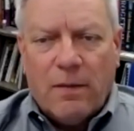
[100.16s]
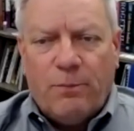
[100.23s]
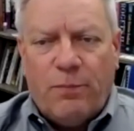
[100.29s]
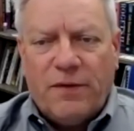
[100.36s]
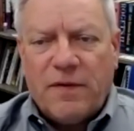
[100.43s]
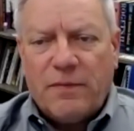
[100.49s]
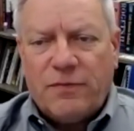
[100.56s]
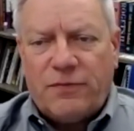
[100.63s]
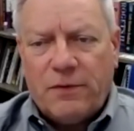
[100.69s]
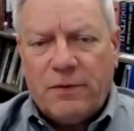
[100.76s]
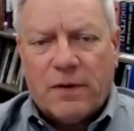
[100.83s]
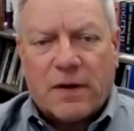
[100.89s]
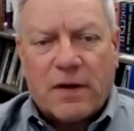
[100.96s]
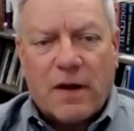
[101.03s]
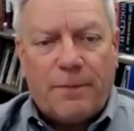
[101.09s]
put them
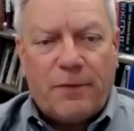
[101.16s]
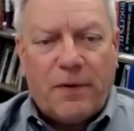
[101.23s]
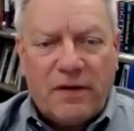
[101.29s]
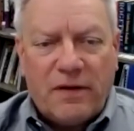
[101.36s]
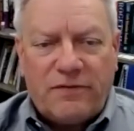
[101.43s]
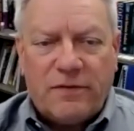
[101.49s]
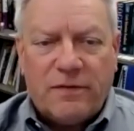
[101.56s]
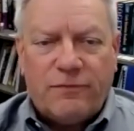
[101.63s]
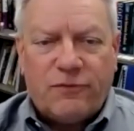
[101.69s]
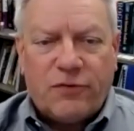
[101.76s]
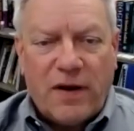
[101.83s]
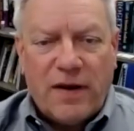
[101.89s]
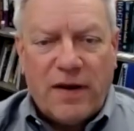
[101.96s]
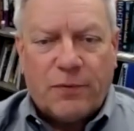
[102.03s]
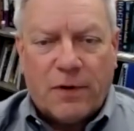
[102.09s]
through a comprehensive
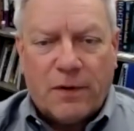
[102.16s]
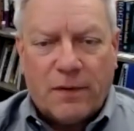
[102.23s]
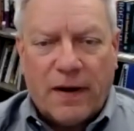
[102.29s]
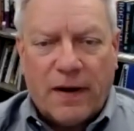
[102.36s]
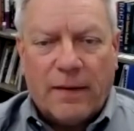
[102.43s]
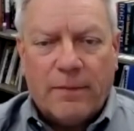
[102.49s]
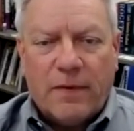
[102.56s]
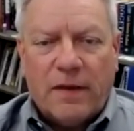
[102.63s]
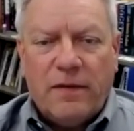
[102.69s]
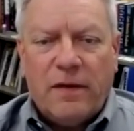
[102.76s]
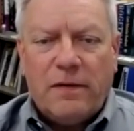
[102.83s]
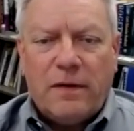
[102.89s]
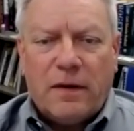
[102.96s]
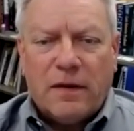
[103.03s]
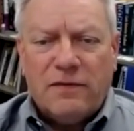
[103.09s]
training program, and
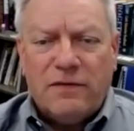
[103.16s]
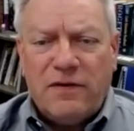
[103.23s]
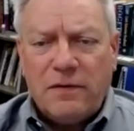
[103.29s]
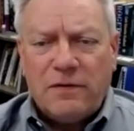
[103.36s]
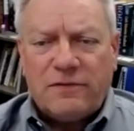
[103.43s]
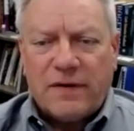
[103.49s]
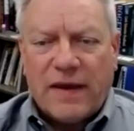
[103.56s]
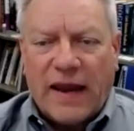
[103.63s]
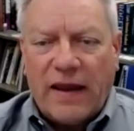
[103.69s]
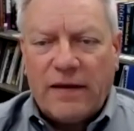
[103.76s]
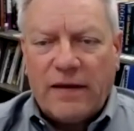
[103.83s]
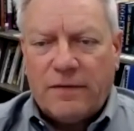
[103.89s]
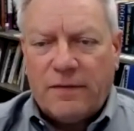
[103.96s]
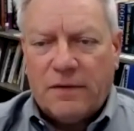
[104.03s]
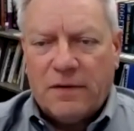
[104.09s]
then continuously
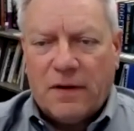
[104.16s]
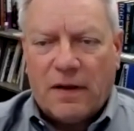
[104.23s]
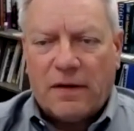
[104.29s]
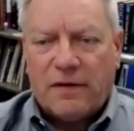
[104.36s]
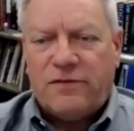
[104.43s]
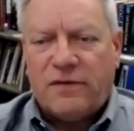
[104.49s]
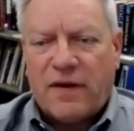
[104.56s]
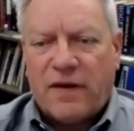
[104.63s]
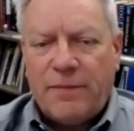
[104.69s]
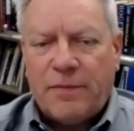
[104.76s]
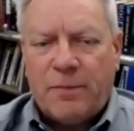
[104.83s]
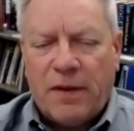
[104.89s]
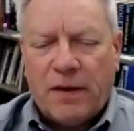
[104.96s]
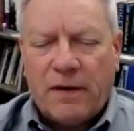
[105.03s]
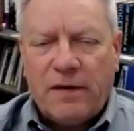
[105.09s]
add to their knowledge and
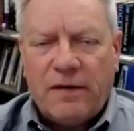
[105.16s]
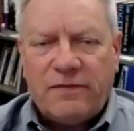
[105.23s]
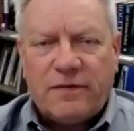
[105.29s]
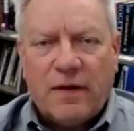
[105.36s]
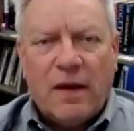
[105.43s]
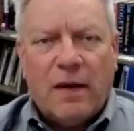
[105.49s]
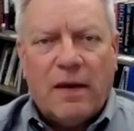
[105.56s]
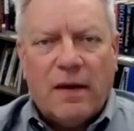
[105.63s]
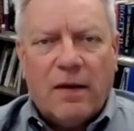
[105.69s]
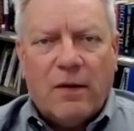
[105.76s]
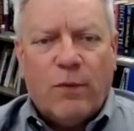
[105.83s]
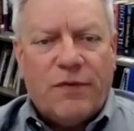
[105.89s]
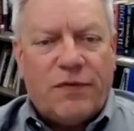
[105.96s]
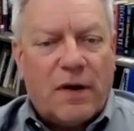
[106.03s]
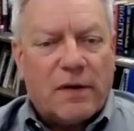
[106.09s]
capabilities
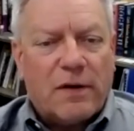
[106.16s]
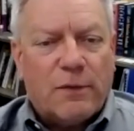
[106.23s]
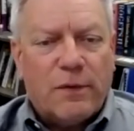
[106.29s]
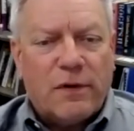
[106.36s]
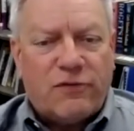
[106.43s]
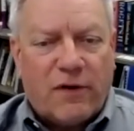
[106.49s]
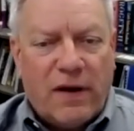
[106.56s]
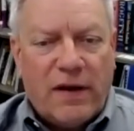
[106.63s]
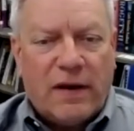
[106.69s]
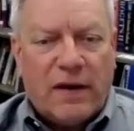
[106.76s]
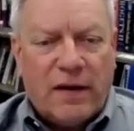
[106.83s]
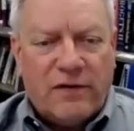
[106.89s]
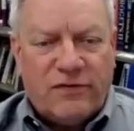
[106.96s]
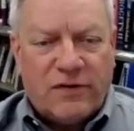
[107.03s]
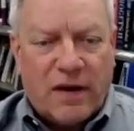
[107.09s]
with ongoing training
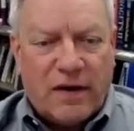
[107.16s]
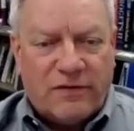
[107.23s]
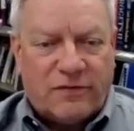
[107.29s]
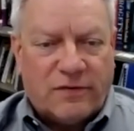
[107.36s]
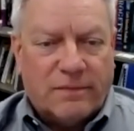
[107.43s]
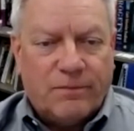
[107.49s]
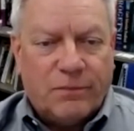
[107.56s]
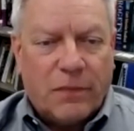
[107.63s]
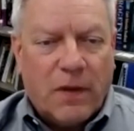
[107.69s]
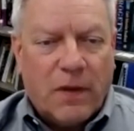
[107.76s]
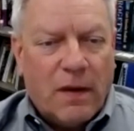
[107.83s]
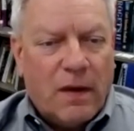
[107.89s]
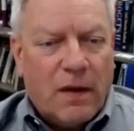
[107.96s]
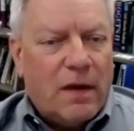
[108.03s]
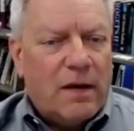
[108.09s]
and education.
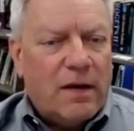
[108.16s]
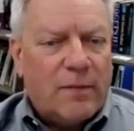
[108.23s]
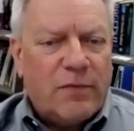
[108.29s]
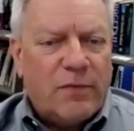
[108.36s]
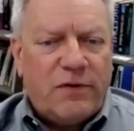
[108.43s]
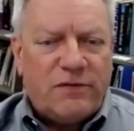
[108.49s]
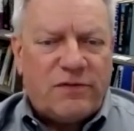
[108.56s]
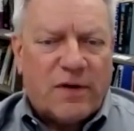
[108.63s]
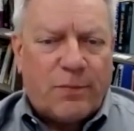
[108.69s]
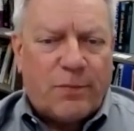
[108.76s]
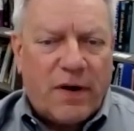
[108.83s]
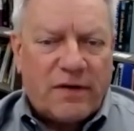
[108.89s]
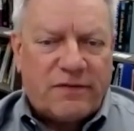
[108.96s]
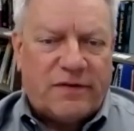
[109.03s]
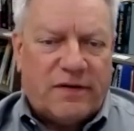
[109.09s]
Number two is our
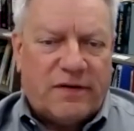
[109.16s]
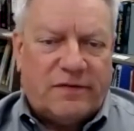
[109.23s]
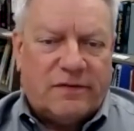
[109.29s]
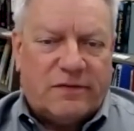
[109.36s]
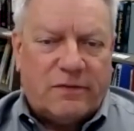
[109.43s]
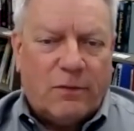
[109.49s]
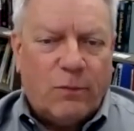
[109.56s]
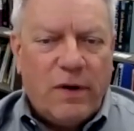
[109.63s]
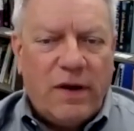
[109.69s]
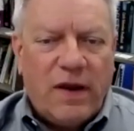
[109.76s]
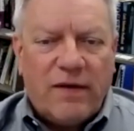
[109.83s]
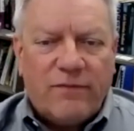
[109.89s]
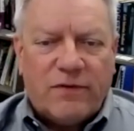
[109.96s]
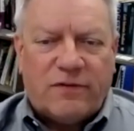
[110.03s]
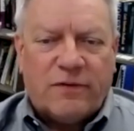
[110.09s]
processes. We
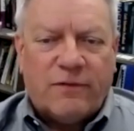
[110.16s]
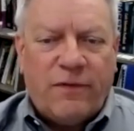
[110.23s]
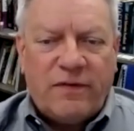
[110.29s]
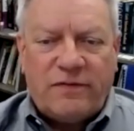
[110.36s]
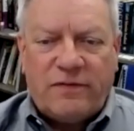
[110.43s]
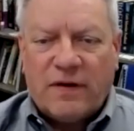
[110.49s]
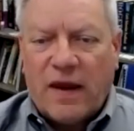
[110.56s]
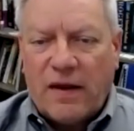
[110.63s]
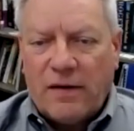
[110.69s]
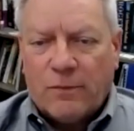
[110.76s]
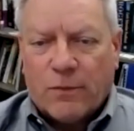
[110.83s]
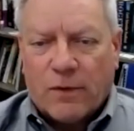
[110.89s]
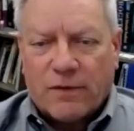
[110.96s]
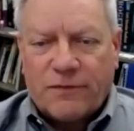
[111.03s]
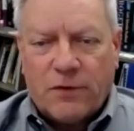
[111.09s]
have a sophisticated
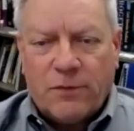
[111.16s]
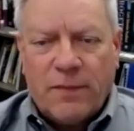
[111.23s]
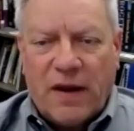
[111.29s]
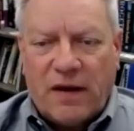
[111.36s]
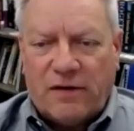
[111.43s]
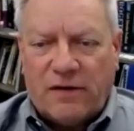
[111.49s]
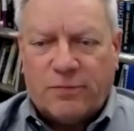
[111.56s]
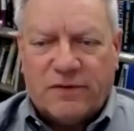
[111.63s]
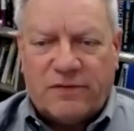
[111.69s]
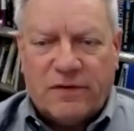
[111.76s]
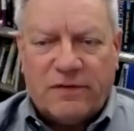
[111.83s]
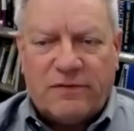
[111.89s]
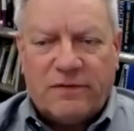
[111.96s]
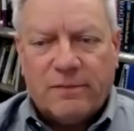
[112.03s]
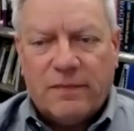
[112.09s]
workflow management
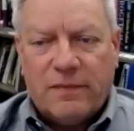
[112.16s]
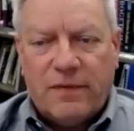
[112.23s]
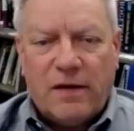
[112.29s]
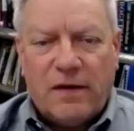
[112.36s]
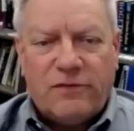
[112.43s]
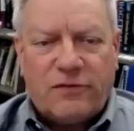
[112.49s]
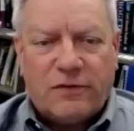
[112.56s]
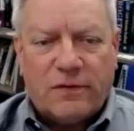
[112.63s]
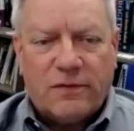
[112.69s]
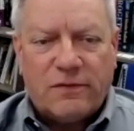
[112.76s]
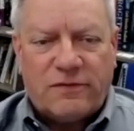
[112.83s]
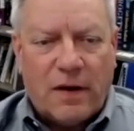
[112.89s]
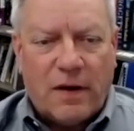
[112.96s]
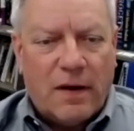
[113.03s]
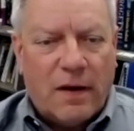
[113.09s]
system that
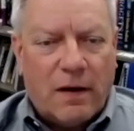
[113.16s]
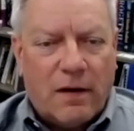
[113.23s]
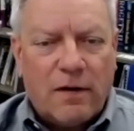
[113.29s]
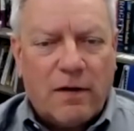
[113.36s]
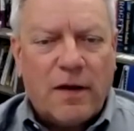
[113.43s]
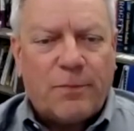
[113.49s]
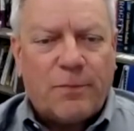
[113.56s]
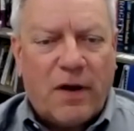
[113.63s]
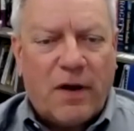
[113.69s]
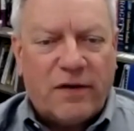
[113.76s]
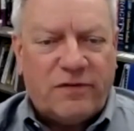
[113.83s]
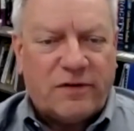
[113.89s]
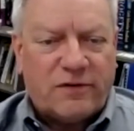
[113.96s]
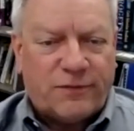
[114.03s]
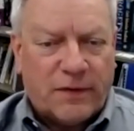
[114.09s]
ensures all our
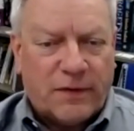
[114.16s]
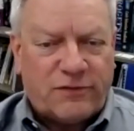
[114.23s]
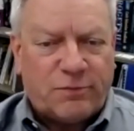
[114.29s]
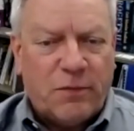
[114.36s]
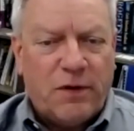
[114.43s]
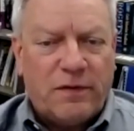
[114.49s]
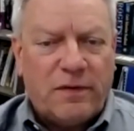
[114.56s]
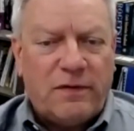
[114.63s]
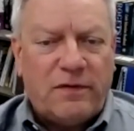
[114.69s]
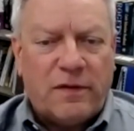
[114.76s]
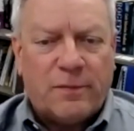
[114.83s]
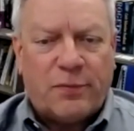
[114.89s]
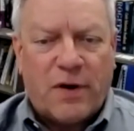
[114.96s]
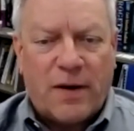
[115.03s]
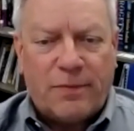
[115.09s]
projects flow smoothly to
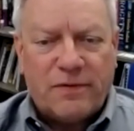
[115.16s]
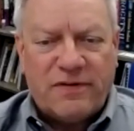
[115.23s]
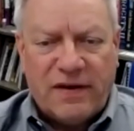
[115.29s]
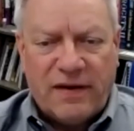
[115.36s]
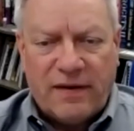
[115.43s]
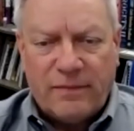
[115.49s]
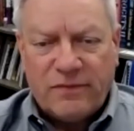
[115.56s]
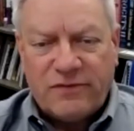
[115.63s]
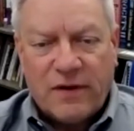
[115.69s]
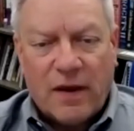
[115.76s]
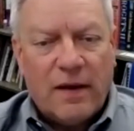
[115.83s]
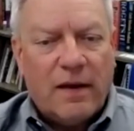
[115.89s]
the proper teams.